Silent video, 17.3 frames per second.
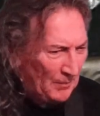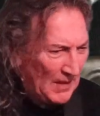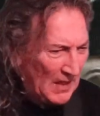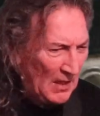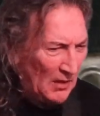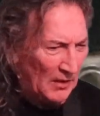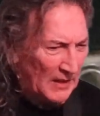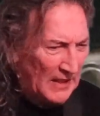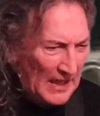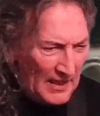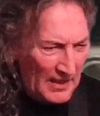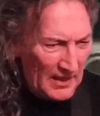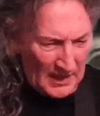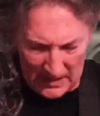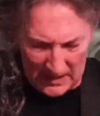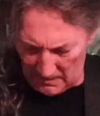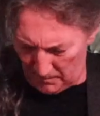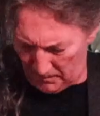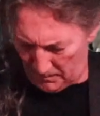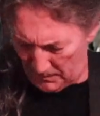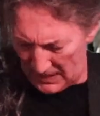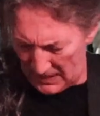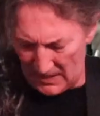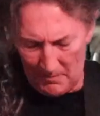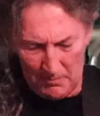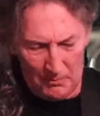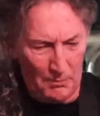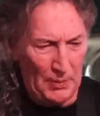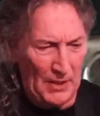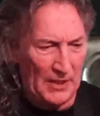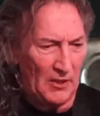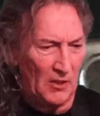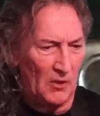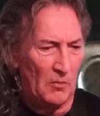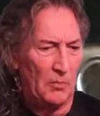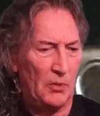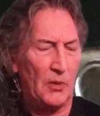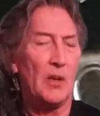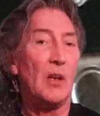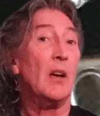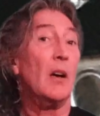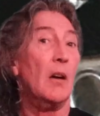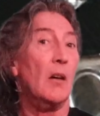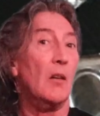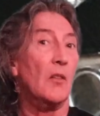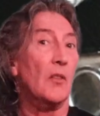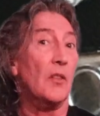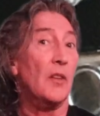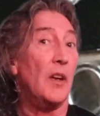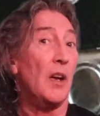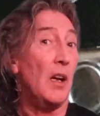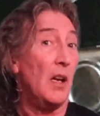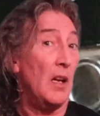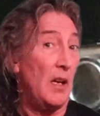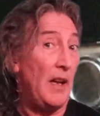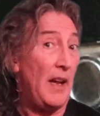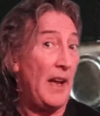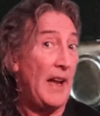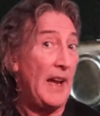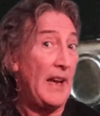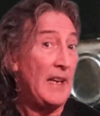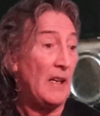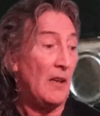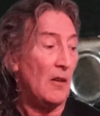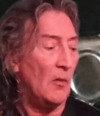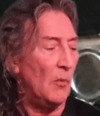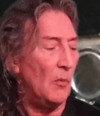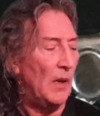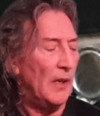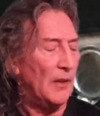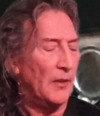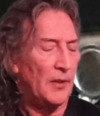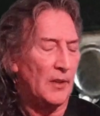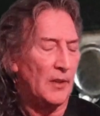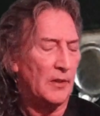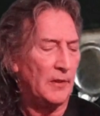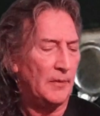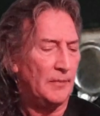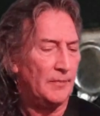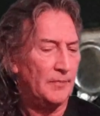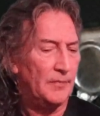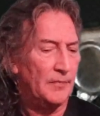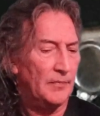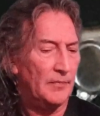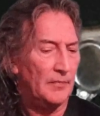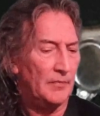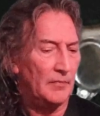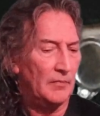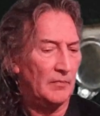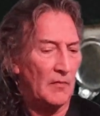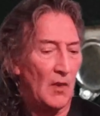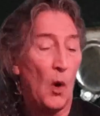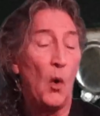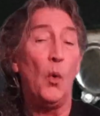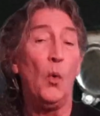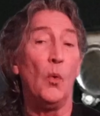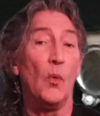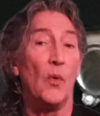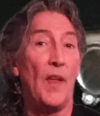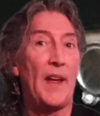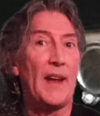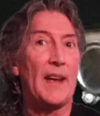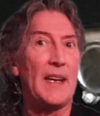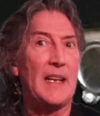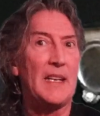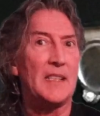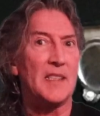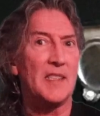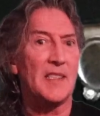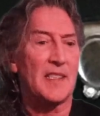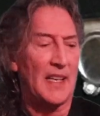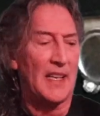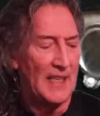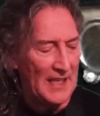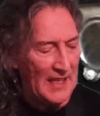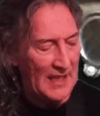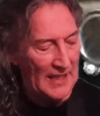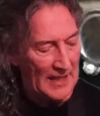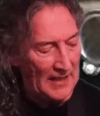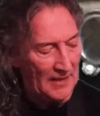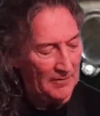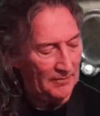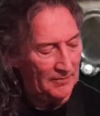You only get the back pickup on A, on Wild Dog. Ooh, that is skinny, innit?